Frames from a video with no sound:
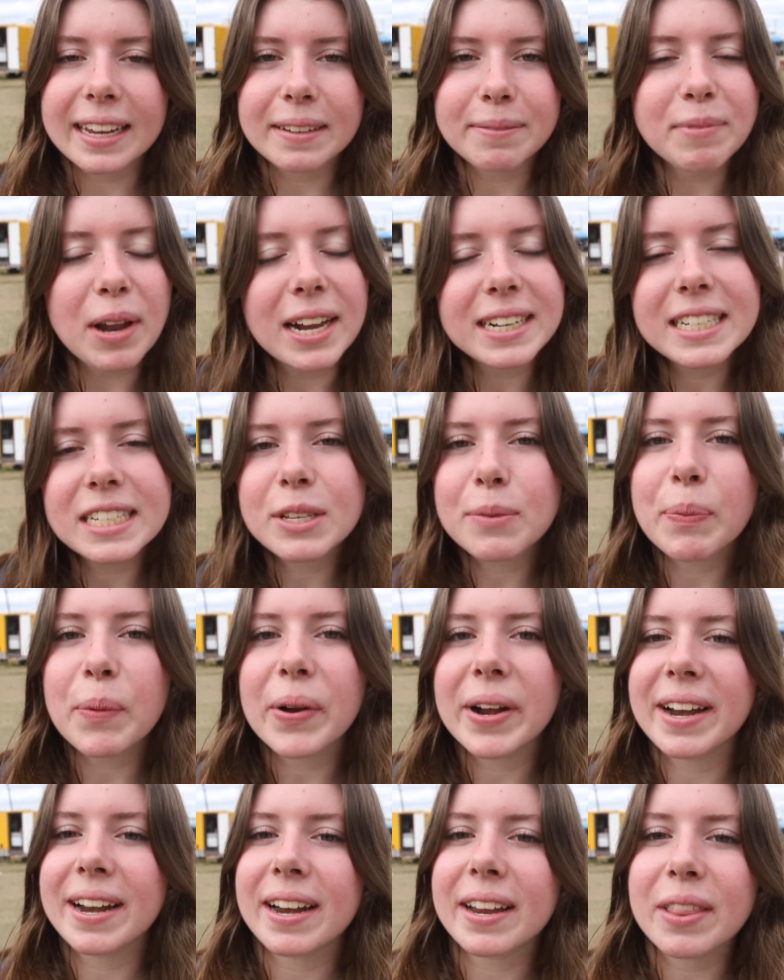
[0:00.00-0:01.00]
not
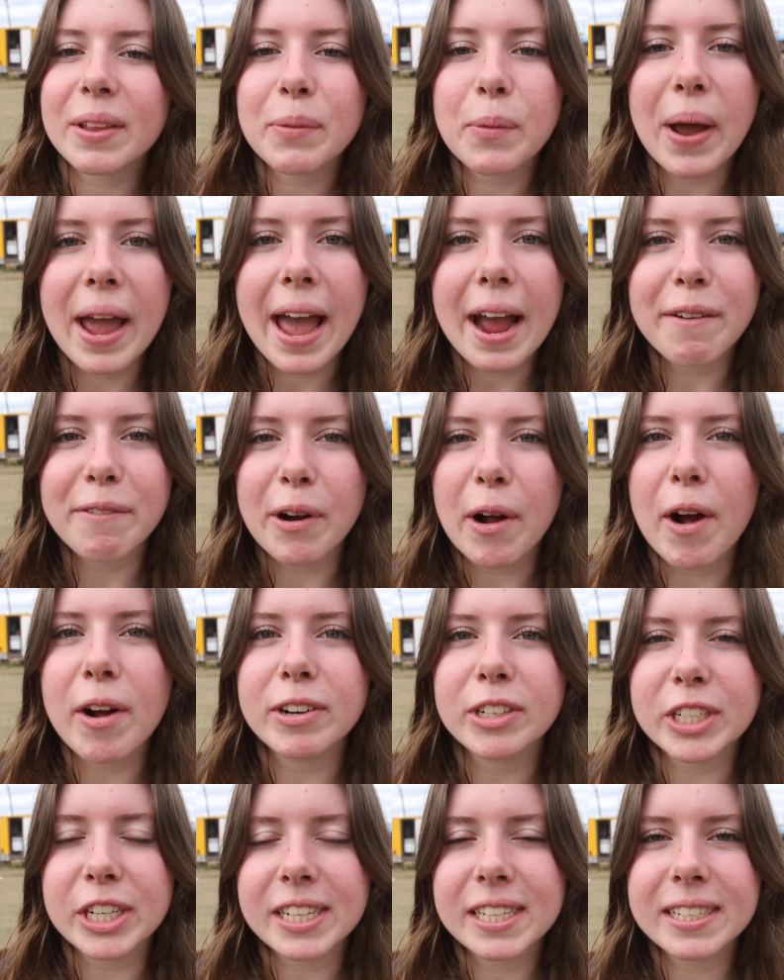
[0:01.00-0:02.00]
disappointed in the way I
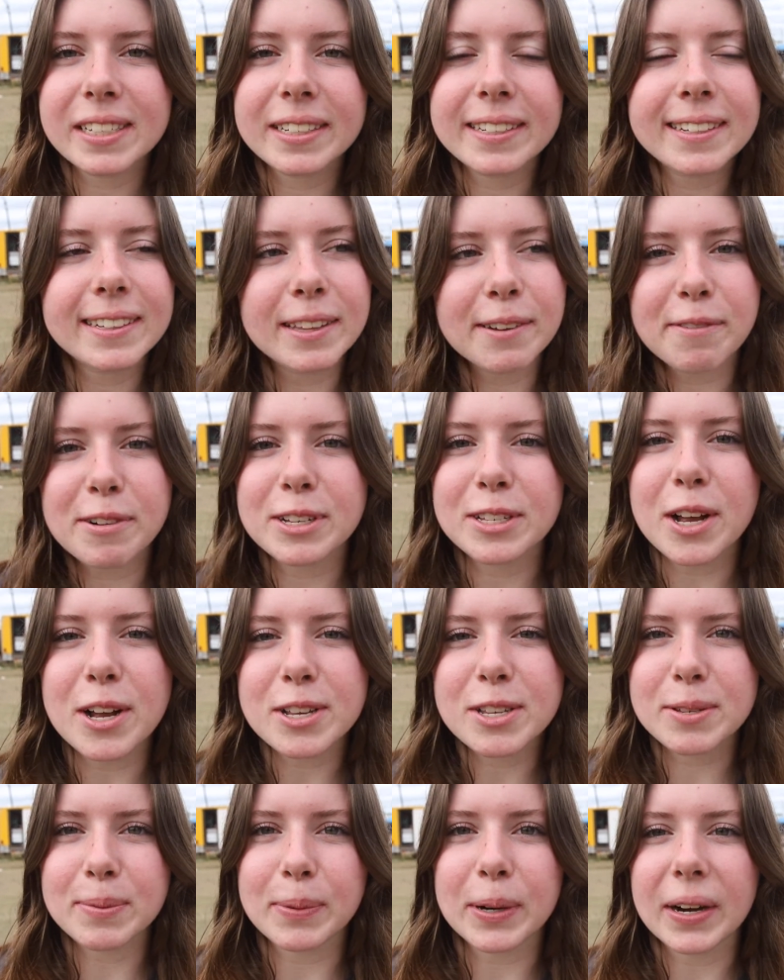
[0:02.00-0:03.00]
rode, just the
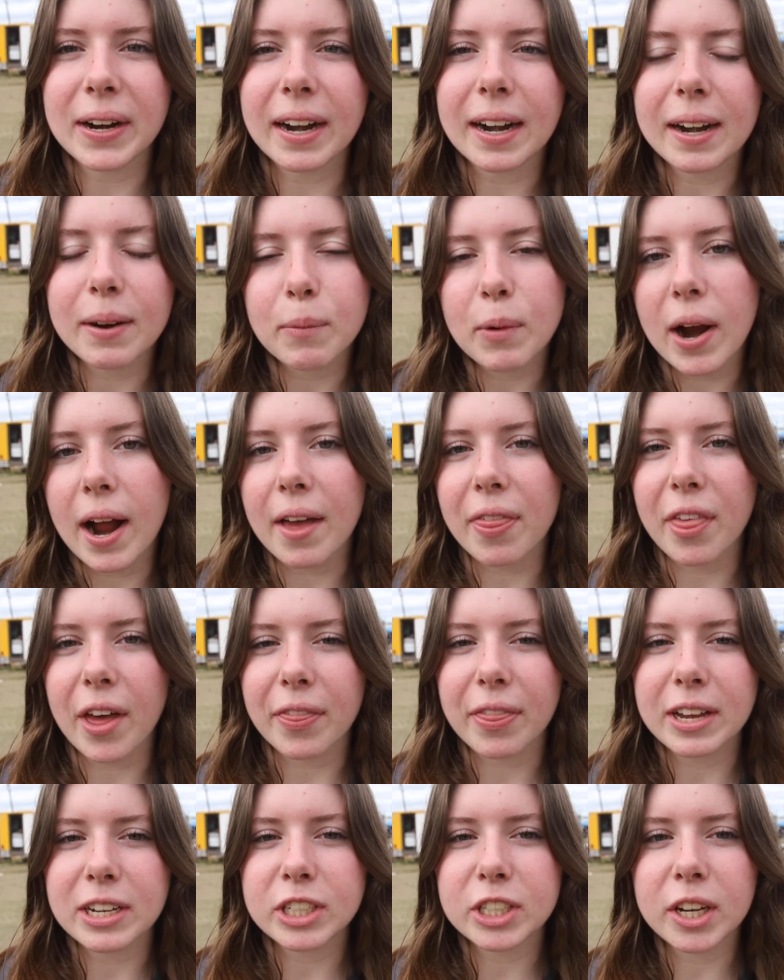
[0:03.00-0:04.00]
results weren't where I
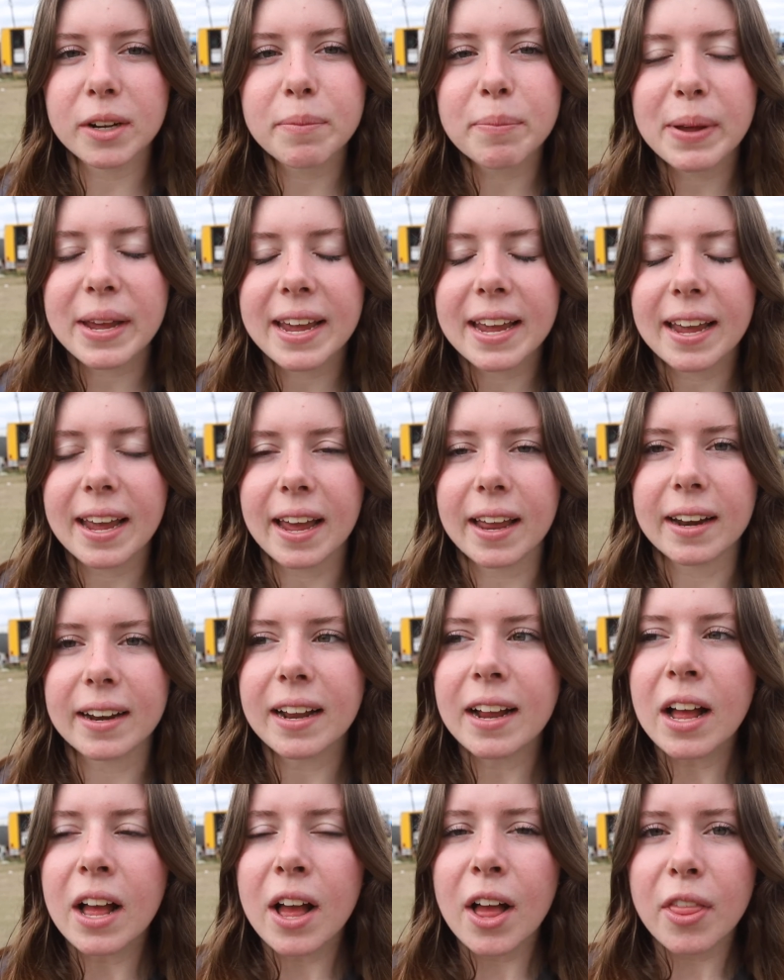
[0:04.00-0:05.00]
thought they should be,
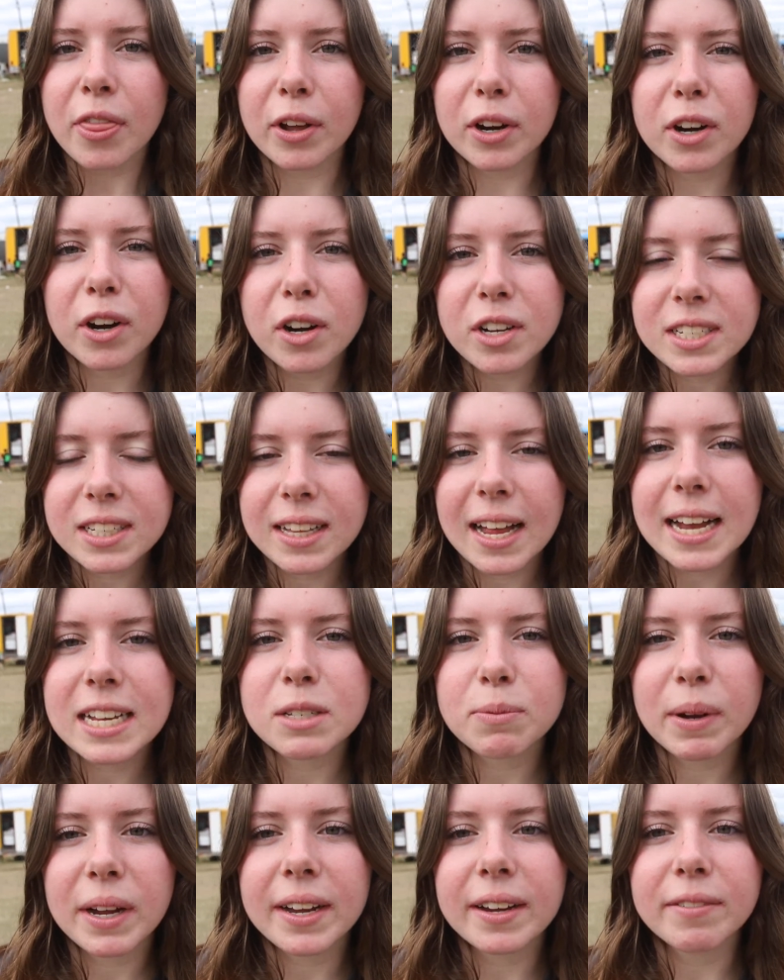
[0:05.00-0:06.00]
and the girls'
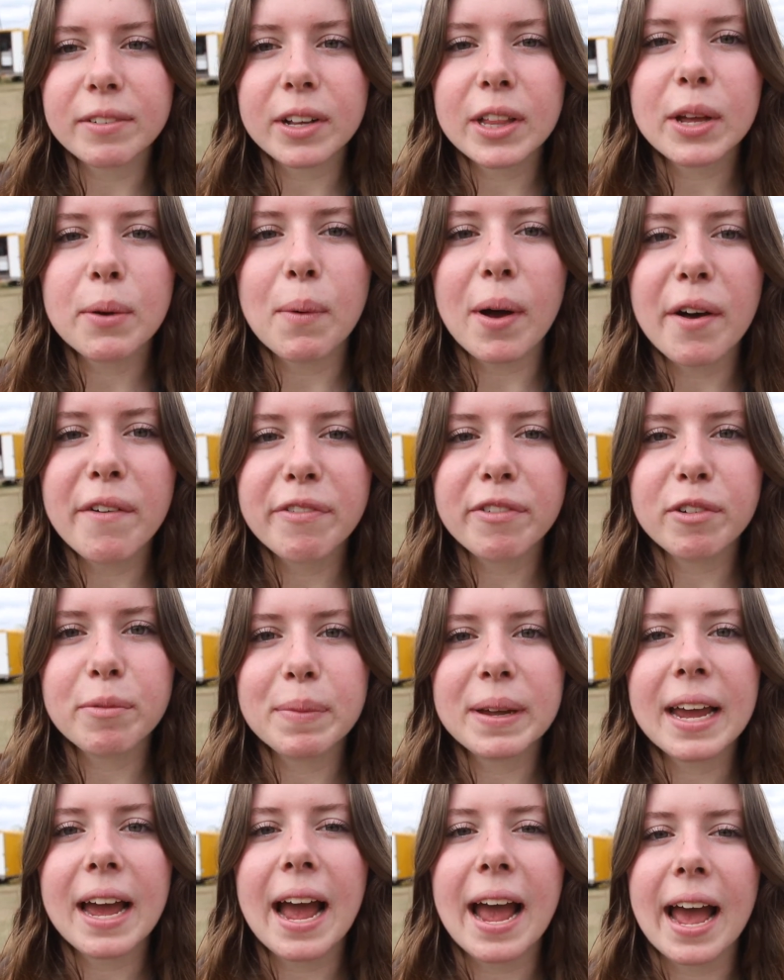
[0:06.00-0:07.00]
class went really well for
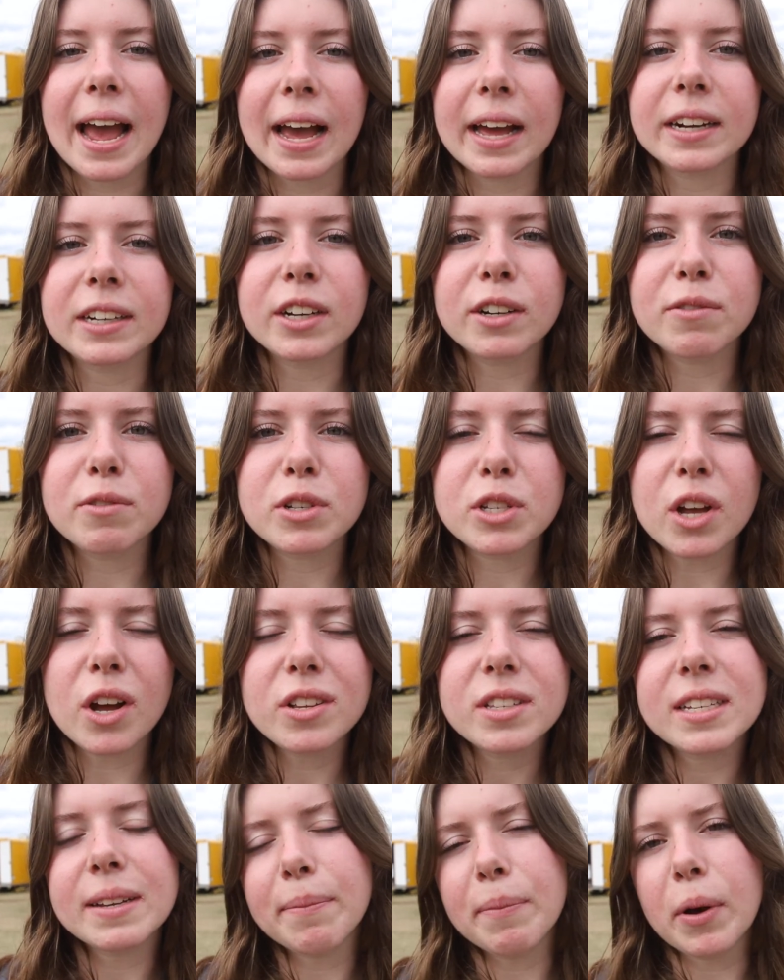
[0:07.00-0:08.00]
me. I had had good
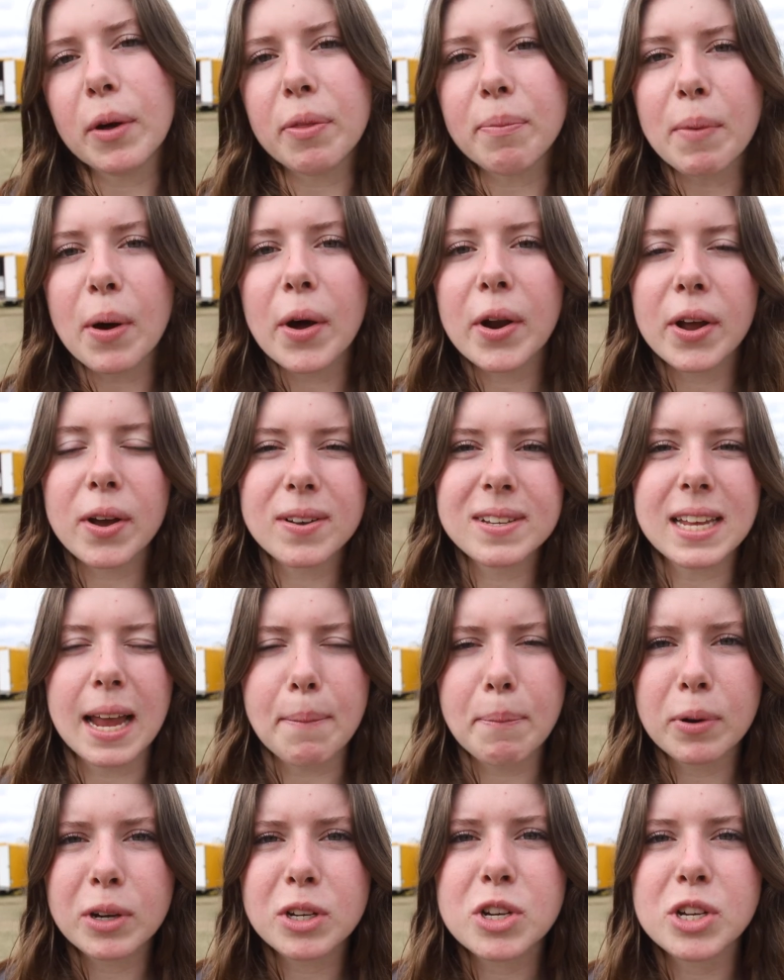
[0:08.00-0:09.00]
results in both motos.
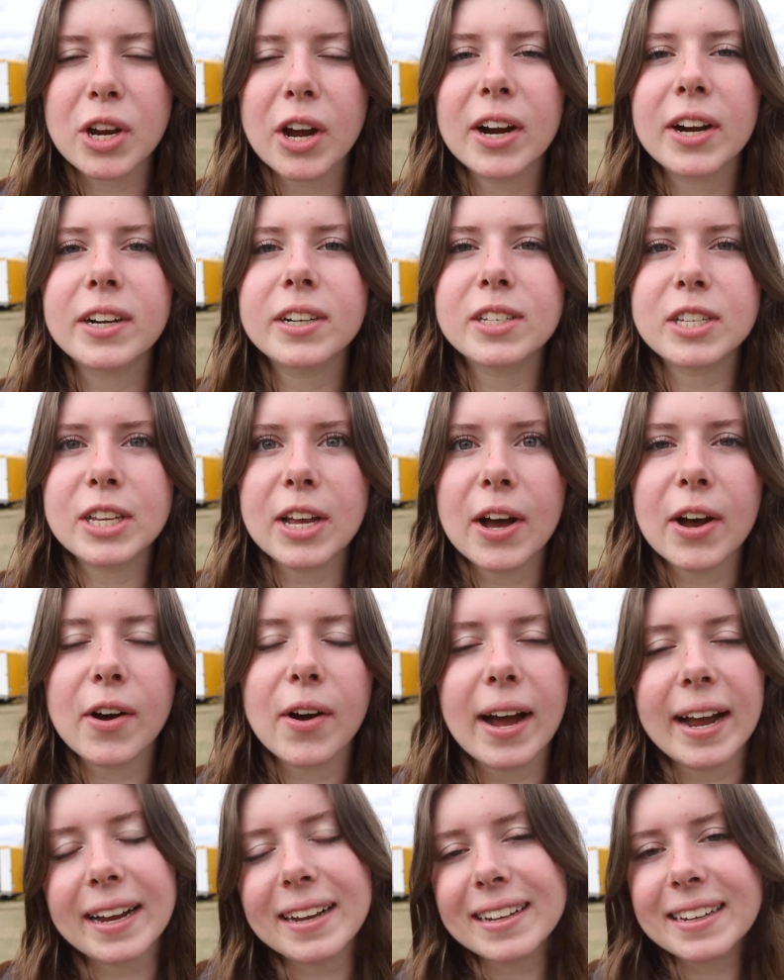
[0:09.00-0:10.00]
I pushed hard, so
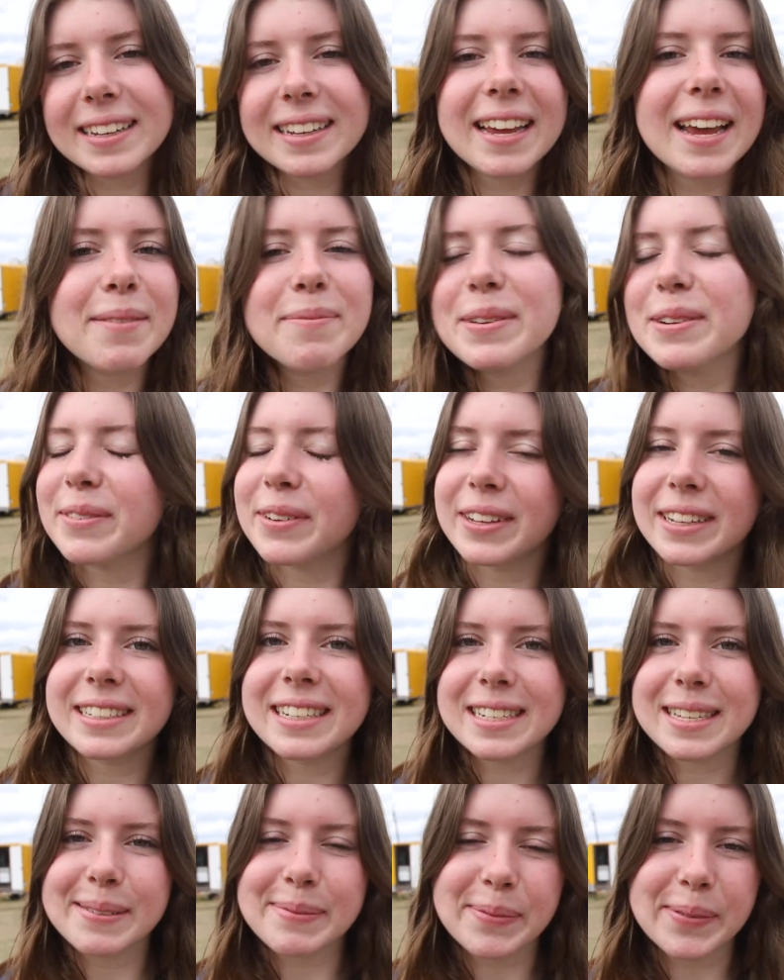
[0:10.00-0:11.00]
I can't be really
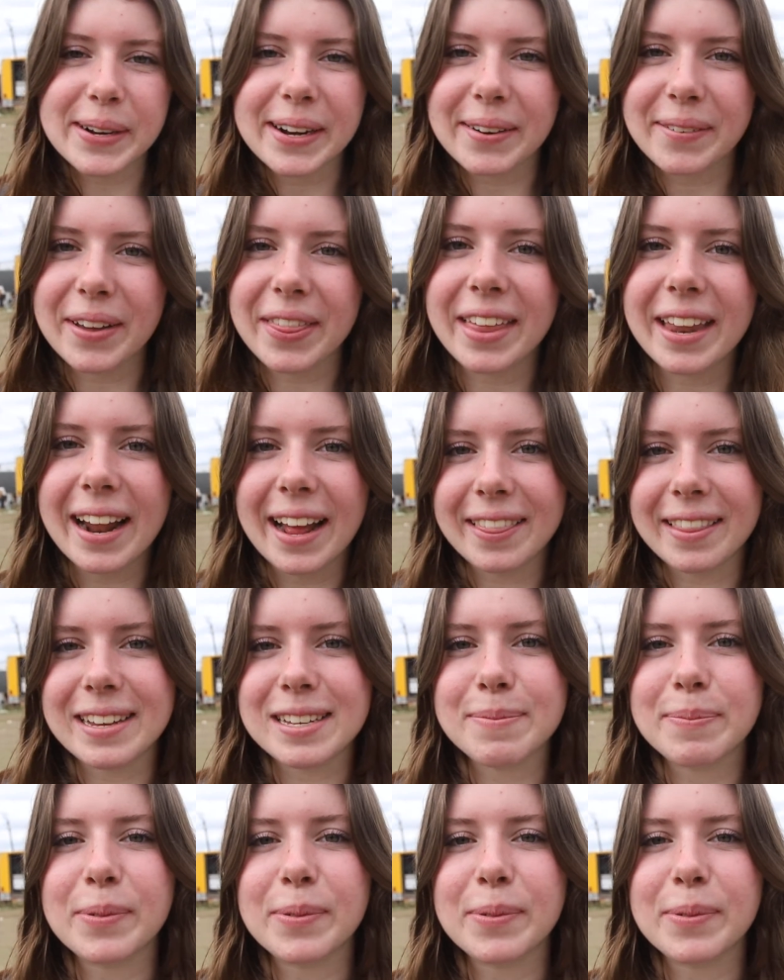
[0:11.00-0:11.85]
disappointed with it at this